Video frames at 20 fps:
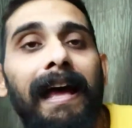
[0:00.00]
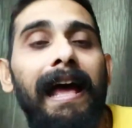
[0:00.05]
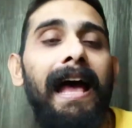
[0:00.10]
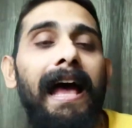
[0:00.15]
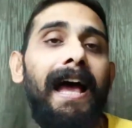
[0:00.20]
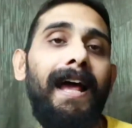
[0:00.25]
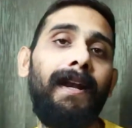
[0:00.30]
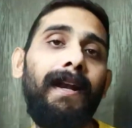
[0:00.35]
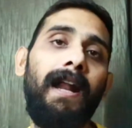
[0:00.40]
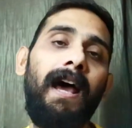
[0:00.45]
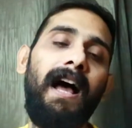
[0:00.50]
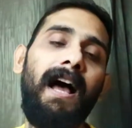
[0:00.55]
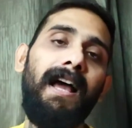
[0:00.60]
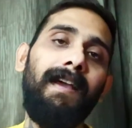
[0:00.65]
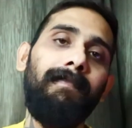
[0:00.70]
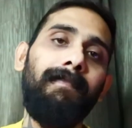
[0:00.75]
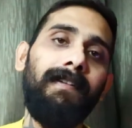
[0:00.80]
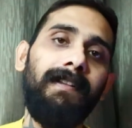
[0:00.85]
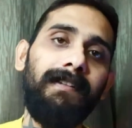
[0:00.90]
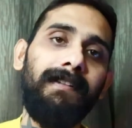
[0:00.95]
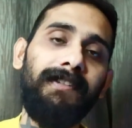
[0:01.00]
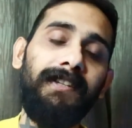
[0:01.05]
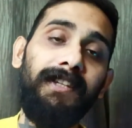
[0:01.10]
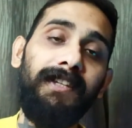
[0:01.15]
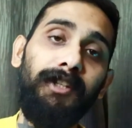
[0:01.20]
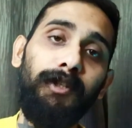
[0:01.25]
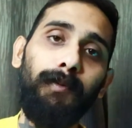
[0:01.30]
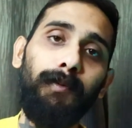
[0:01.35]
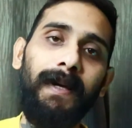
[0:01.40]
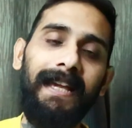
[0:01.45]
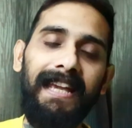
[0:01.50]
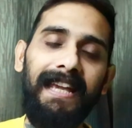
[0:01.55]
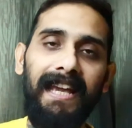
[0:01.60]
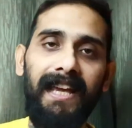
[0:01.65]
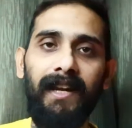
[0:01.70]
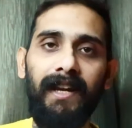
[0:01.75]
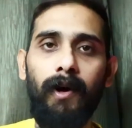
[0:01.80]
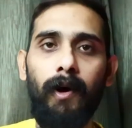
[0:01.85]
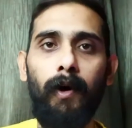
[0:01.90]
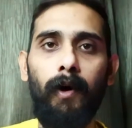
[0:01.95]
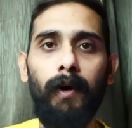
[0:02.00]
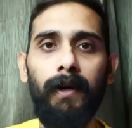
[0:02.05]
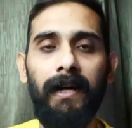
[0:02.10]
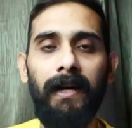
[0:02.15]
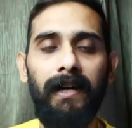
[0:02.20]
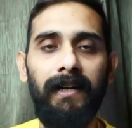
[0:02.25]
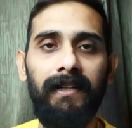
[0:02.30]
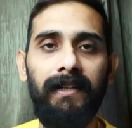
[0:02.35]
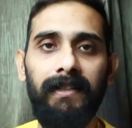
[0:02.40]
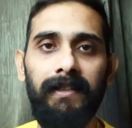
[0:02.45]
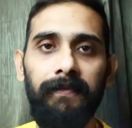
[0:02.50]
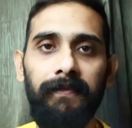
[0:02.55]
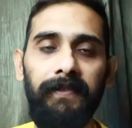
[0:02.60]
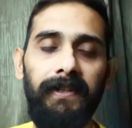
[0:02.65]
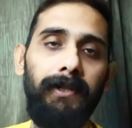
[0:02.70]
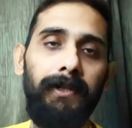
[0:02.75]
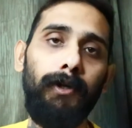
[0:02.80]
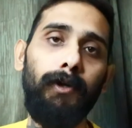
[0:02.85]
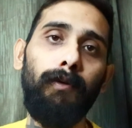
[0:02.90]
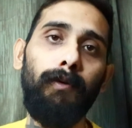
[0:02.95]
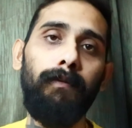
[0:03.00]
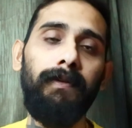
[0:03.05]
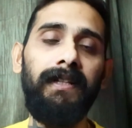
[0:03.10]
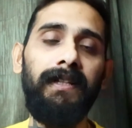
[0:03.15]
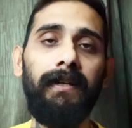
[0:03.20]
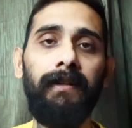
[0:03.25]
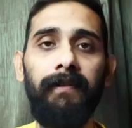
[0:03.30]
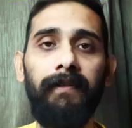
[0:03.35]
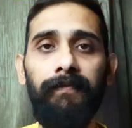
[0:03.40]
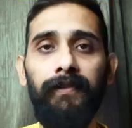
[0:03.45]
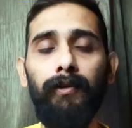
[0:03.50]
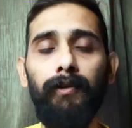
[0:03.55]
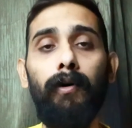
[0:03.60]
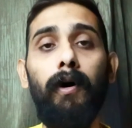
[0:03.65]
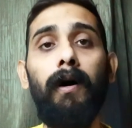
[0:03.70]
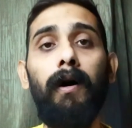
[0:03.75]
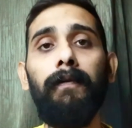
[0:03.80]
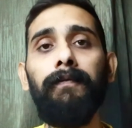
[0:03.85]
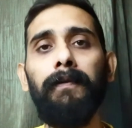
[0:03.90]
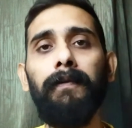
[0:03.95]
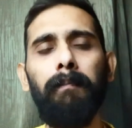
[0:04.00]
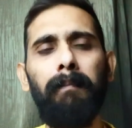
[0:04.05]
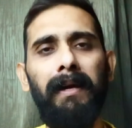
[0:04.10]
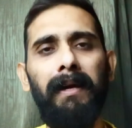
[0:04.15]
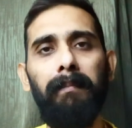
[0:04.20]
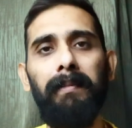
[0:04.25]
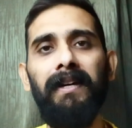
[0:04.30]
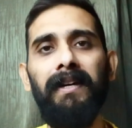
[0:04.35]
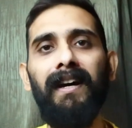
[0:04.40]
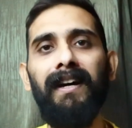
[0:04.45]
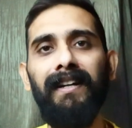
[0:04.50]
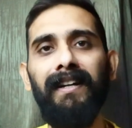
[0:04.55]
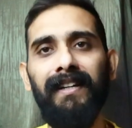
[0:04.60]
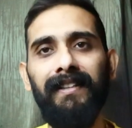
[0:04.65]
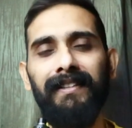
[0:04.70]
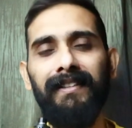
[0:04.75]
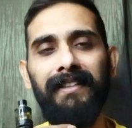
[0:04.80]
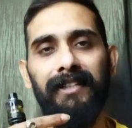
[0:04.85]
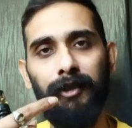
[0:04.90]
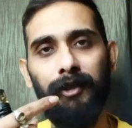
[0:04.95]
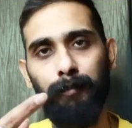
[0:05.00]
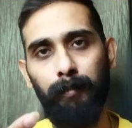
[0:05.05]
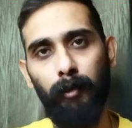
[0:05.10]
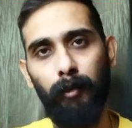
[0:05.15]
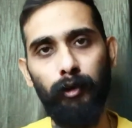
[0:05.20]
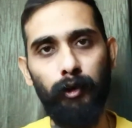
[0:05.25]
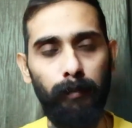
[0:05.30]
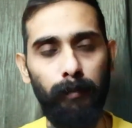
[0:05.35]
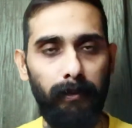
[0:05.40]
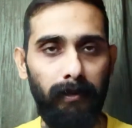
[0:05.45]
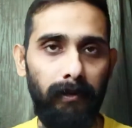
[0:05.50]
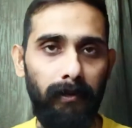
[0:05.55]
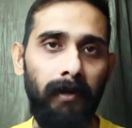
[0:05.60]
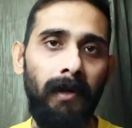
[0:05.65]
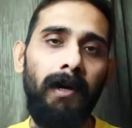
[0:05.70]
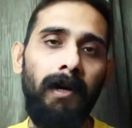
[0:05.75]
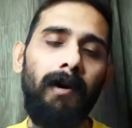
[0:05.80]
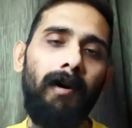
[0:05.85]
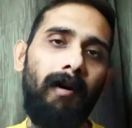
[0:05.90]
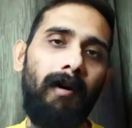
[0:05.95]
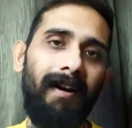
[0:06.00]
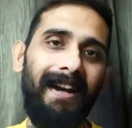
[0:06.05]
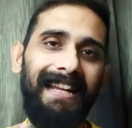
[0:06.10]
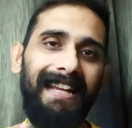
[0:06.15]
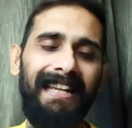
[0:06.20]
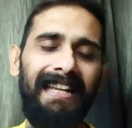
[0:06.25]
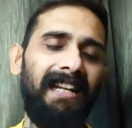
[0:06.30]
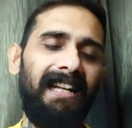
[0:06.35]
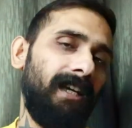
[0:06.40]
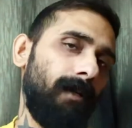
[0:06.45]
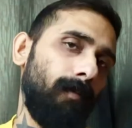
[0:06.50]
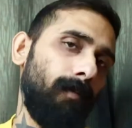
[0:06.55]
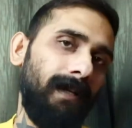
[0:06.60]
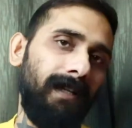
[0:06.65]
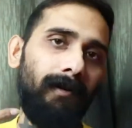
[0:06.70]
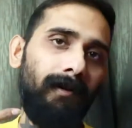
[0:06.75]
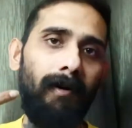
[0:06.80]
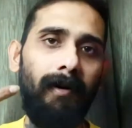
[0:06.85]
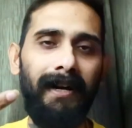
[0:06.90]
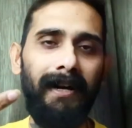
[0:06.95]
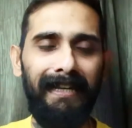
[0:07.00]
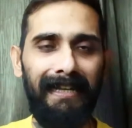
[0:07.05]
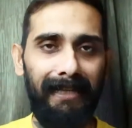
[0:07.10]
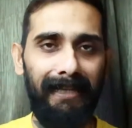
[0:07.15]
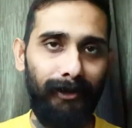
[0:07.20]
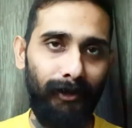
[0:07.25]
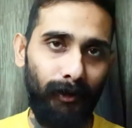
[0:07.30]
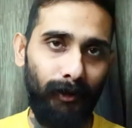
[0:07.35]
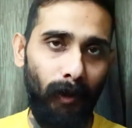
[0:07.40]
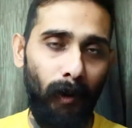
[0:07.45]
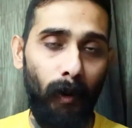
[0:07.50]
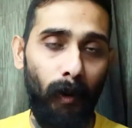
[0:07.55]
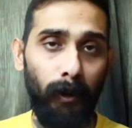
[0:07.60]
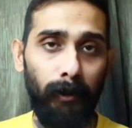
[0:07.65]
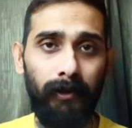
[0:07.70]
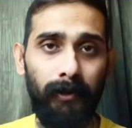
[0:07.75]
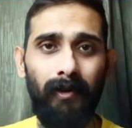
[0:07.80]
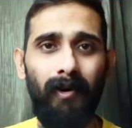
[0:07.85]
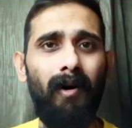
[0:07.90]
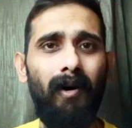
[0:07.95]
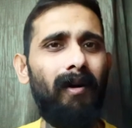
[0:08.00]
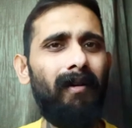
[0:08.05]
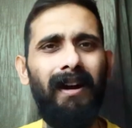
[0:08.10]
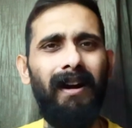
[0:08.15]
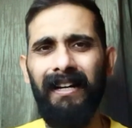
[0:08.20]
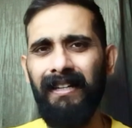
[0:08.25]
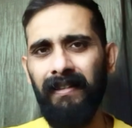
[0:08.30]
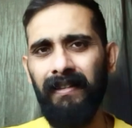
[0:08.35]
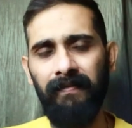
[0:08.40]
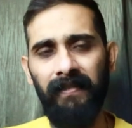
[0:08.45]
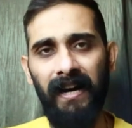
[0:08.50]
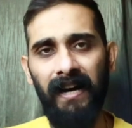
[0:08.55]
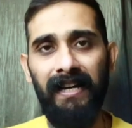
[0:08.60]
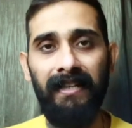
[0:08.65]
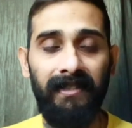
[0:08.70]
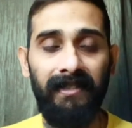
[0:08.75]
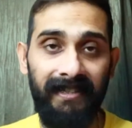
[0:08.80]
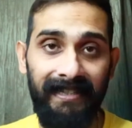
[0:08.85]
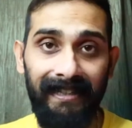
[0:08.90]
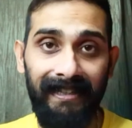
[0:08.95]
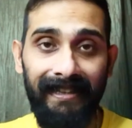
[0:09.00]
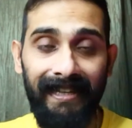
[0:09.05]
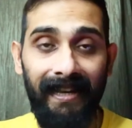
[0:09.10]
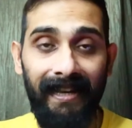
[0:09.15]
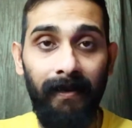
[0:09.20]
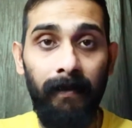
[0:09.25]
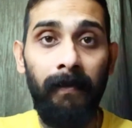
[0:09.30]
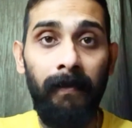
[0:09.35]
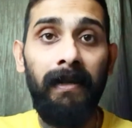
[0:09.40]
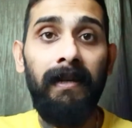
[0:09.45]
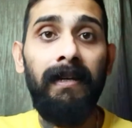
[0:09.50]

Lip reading: and I will see you again on another video with a review of maybe another disposable or an e-liquid or a Nick salt or a device. Till then,